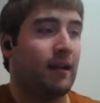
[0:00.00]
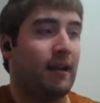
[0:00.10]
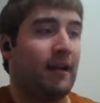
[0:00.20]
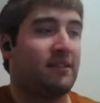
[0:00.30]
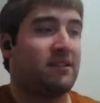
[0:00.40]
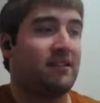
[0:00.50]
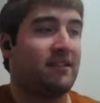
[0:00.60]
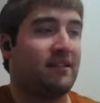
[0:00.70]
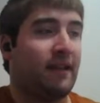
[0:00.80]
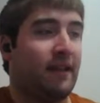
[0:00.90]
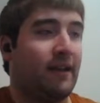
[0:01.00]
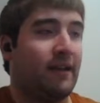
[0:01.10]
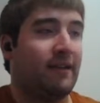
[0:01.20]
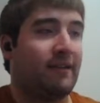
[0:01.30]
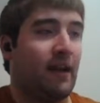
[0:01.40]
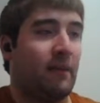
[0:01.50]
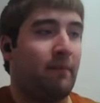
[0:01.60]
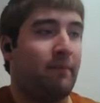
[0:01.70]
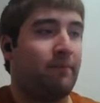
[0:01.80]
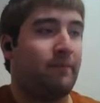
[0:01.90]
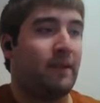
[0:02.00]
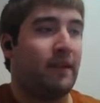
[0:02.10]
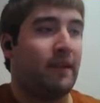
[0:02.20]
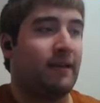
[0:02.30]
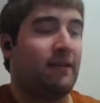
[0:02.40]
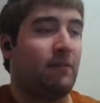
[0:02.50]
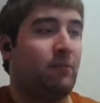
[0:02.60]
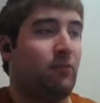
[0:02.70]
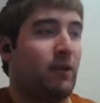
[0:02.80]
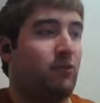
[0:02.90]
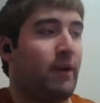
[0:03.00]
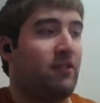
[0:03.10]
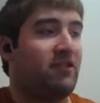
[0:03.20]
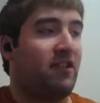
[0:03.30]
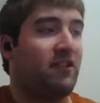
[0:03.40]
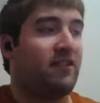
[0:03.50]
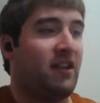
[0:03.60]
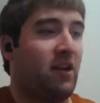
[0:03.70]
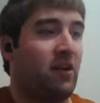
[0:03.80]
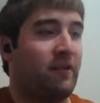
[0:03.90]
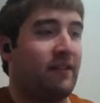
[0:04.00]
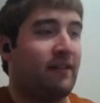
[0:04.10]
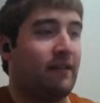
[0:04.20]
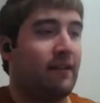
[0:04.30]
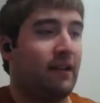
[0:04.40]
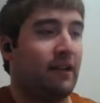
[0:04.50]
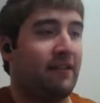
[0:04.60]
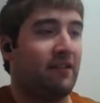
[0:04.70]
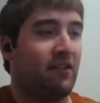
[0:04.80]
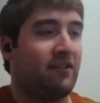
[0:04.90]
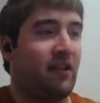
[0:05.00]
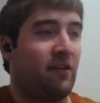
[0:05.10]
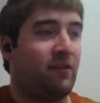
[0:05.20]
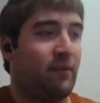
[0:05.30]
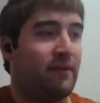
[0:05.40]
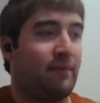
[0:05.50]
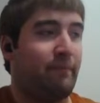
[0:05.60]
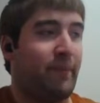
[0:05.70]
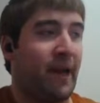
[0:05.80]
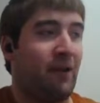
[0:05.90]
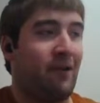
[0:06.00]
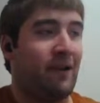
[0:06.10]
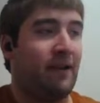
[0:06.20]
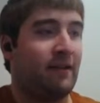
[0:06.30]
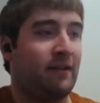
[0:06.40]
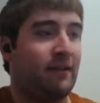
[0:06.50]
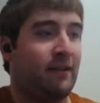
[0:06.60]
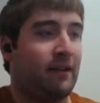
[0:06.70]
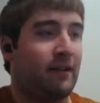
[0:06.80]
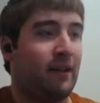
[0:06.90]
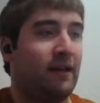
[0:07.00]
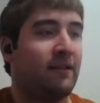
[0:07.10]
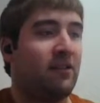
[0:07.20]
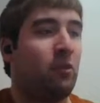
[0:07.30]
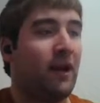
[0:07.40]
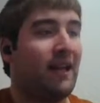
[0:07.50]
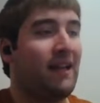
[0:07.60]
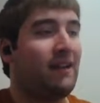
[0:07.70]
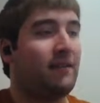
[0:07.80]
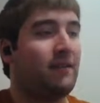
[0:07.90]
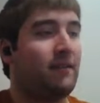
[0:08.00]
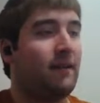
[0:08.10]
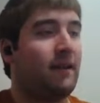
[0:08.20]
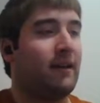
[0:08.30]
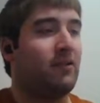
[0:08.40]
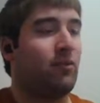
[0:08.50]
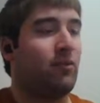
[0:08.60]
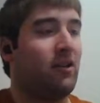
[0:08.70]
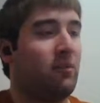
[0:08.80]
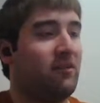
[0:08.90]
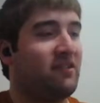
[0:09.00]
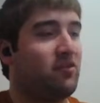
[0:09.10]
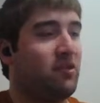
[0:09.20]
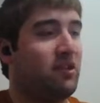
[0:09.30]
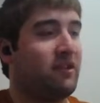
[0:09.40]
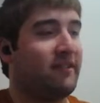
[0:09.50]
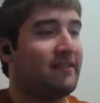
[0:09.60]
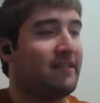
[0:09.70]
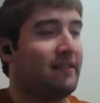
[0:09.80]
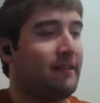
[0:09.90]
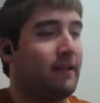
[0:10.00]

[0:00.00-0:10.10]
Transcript: Yeah, it's just get some get some uh, rare soul stones, elite soul stones with Baron, uh, 20, uh, 20 normal scrolls,